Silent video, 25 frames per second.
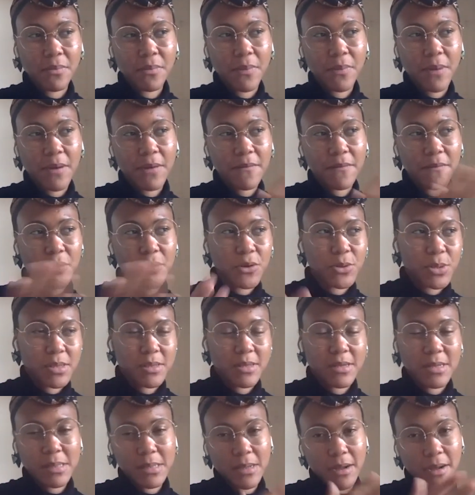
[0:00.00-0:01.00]
while
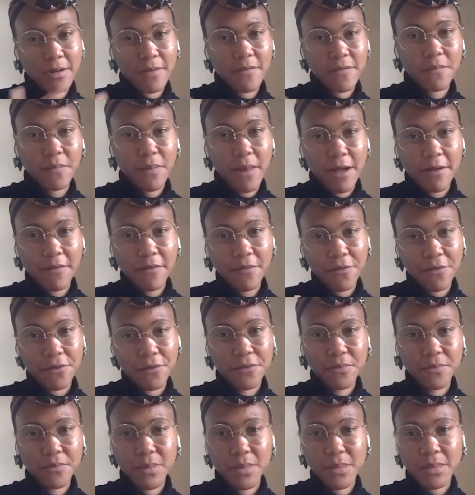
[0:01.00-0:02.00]
using these kind of
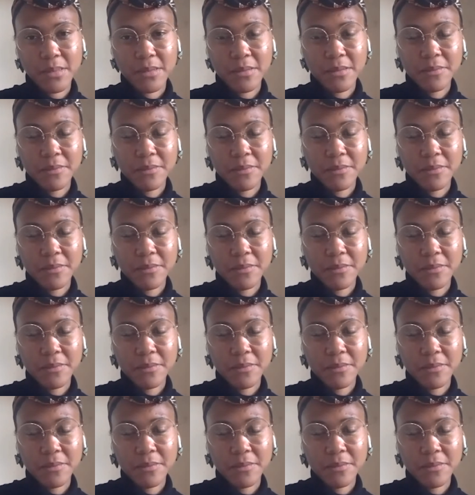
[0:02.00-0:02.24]
platforms.